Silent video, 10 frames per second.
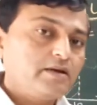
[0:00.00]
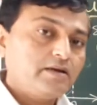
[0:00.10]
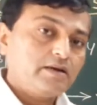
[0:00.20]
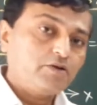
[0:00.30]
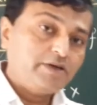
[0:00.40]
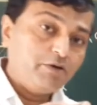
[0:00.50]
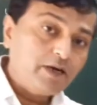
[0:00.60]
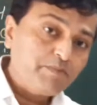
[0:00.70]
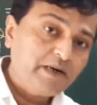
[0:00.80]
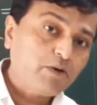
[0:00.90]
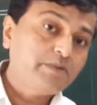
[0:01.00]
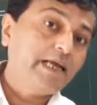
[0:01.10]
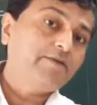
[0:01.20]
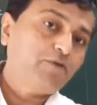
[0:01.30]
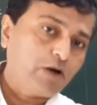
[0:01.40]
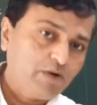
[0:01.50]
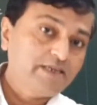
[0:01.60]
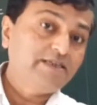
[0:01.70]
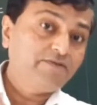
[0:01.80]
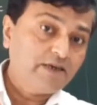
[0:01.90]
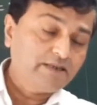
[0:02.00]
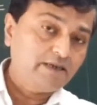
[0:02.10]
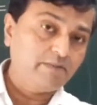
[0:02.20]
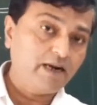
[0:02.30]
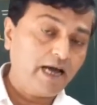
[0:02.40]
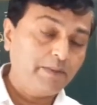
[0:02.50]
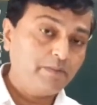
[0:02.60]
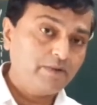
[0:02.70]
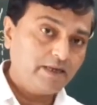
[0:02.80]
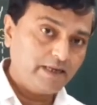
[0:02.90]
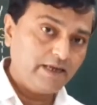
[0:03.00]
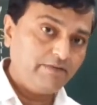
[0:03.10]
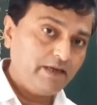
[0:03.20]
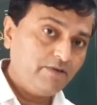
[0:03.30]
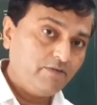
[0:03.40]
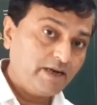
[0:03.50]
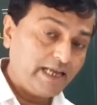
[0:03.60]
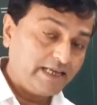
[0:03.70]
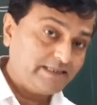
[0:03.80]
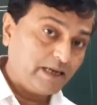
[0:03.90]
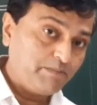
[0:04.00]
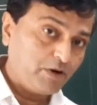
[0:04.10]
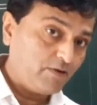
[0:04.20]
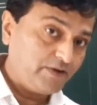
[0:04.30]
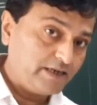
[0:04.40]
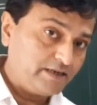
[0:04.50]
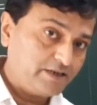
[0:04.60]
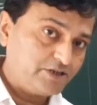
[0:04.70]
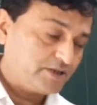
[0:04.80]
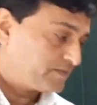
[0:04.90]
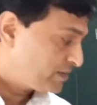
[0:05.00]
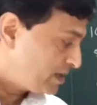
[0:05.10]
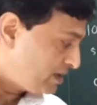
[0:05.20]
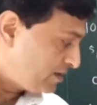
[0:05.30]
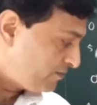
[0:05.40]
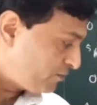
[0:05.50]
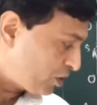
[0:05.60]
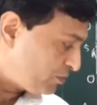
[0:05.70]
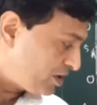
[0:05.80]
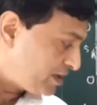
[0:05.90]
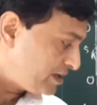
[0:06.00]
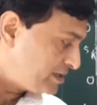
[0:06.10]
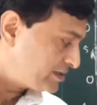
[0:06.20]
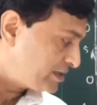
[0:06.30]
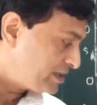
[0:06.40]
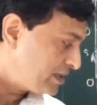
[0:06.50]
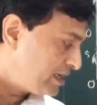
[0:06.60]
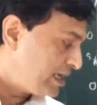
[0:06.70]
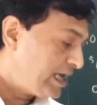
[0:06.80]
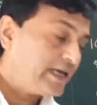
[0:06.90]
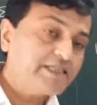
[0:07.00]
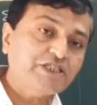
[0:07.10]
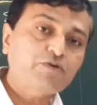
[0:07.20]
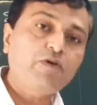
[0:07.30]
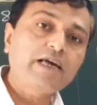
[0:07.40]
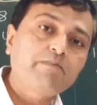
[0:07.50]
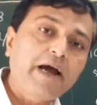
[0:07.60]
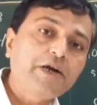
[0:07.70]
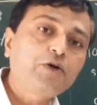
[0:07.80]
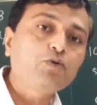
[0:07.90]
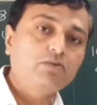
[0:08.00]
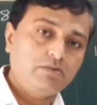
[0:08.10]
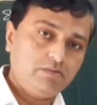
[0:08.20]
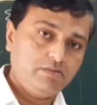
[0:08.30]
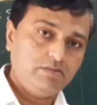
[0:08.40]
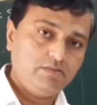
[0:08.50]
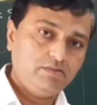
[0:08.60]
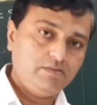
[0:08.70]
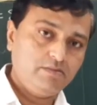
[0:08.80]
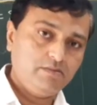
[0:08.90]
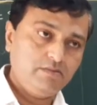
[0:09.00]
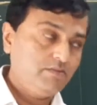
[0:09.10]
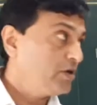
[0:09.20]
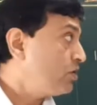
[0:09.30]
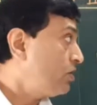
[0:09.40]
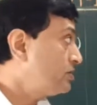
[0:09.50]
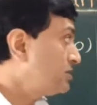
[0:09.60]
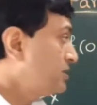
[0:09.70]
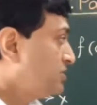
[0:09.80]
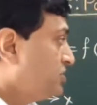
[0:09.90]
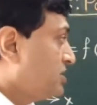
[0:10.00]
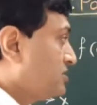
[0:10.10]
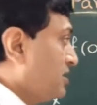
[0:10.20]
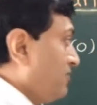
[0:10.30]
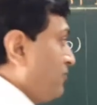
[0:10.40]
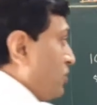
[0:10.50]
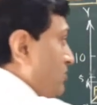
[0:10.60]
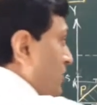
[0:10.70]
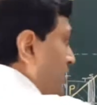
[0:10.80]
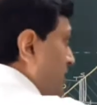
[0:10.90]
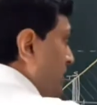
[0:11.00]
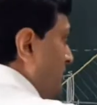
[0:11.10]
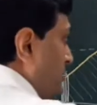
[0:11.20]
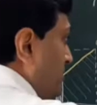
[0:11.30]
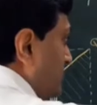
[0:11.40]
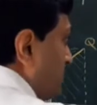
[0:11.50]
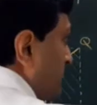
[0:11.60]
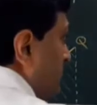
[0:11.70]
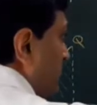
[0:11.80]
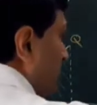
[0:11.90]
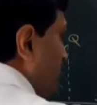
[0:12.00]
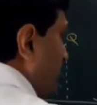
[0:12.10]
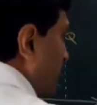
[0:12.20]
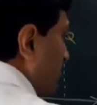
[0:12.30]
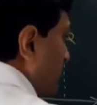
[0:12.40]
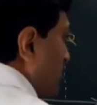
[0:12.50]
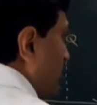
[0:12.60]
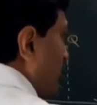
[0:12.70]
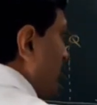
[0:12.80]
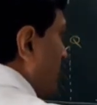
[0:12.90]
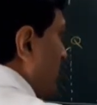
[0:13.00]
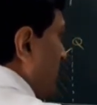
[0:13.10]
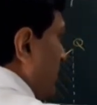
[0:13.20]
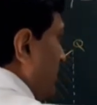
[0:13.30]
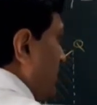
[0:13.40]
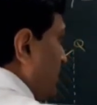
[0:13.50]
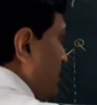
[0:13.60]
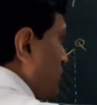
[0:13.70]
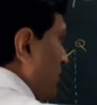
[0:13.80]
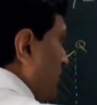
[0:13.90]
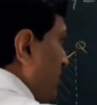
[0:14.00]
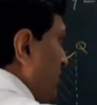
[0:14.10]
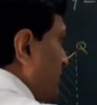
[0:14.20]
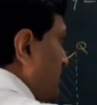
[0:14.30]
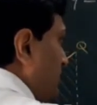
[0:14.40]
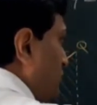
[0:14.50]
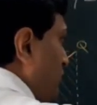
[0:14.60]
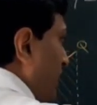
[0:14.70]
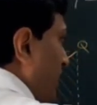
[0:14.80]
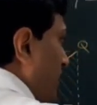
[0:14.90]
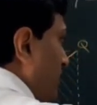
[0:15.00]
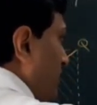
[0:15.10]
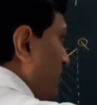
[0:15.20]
Now development of that formula is different thing, but I am giving one example of integration. Formula is x square by 2, because general formula is integration of x raised to n.